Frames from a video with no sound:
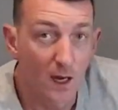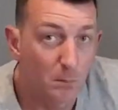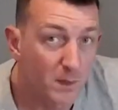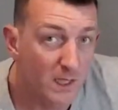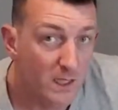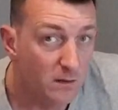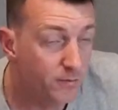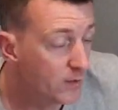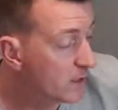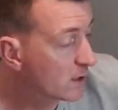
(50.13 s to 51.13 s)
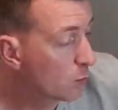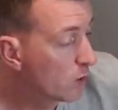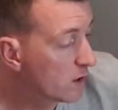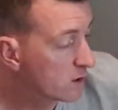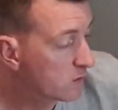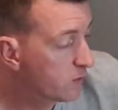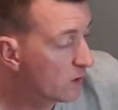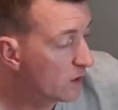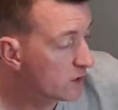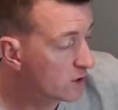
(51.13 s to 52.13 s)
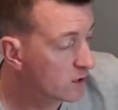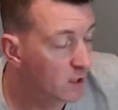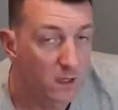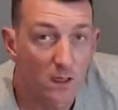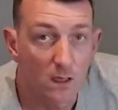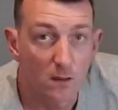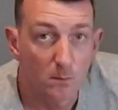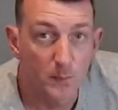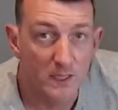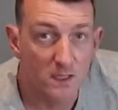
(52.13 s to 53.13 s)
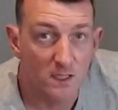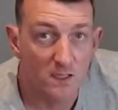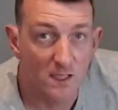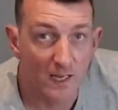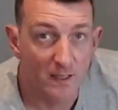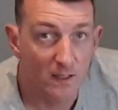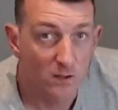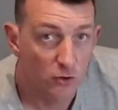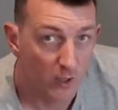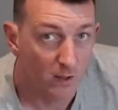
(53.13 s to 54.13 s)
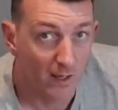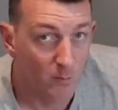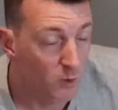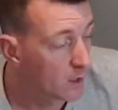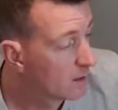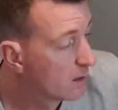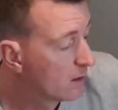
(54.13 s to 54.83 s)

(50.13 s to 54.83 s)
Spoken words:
I believe it's the world's first PTZ trail camera.